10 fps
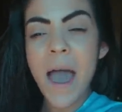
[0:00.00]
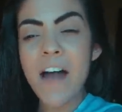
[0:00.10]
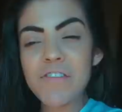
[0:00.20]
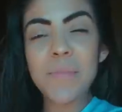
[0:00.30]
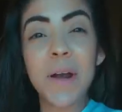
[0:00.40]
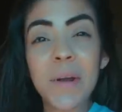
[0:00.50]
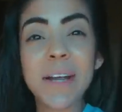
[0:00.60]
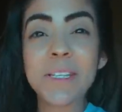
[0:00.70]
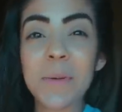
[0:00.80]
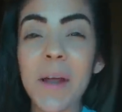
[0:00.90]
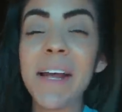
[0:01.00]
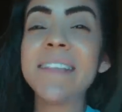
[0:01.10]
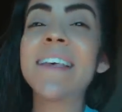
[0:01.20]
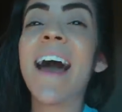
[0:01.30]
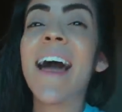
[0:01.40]
have a better
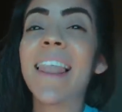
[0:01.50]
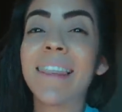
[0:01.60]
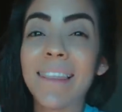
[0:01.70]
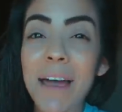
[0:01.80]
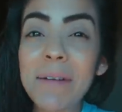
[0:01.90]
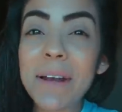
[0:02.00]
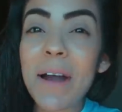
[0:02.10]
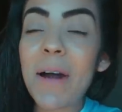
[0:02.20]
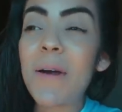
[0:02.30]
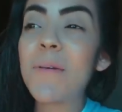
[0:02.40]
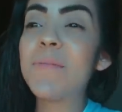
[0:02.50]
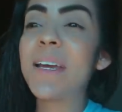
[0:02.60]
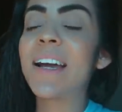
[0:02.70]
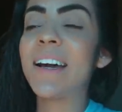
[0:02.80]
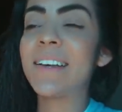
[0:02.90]
experience, let me know,
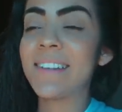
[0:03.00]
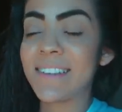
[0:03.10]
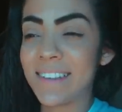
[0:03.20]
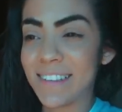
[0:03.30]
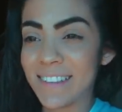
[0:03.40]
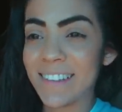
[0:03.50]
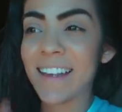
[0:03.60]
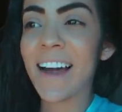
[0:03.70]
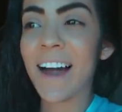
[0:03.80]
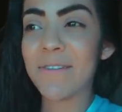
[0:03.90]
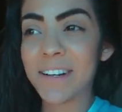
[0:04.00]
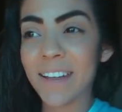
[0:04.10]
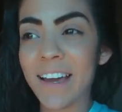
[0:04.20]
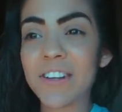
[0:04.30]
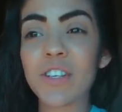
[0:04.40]
because I would
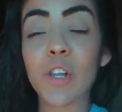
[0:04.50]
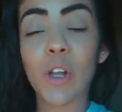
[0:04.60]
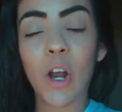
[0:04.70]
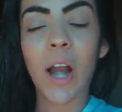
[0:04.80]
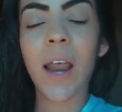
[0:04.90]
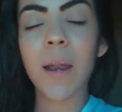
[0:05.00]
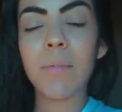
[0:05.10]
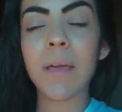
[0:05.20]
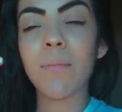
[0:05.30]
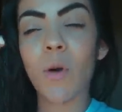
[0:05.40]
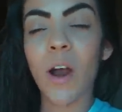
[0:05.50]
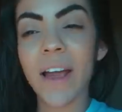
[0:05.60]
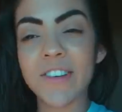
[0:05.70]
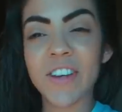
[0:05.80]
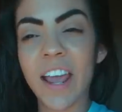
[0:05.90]
like to learn and be more
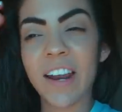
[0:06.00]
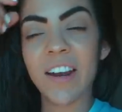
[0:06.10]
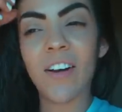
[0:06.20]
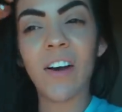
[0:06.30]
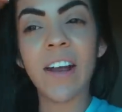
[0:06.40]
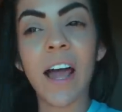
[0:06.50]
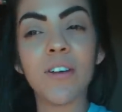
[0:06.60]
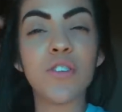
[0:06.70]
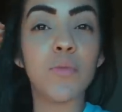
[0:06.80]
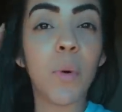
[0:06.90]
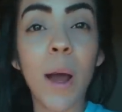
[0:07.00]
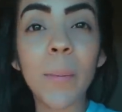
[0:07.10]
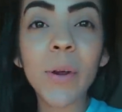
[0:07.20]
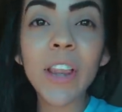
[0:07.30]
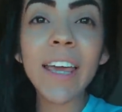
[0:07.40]
educated on how to
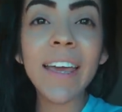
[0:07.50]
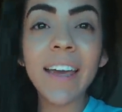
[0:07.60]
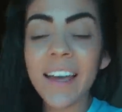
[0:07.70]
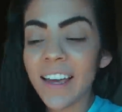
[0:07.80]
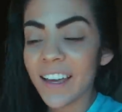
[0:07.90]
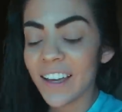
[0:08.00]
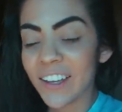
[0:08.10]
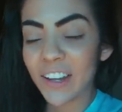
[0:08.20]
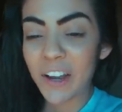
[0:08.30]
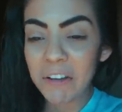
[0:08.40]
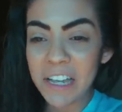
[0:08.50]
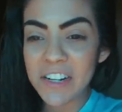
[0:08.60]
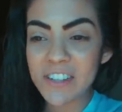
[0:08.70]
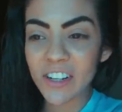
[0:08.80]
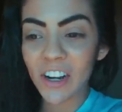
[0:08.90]
properly, you know,
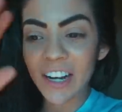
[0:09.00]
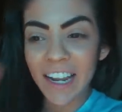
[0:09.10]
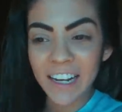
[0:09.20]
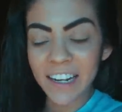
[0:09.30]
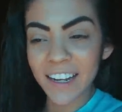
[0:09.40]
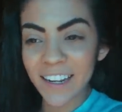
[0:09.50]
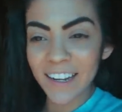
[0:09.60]
insert and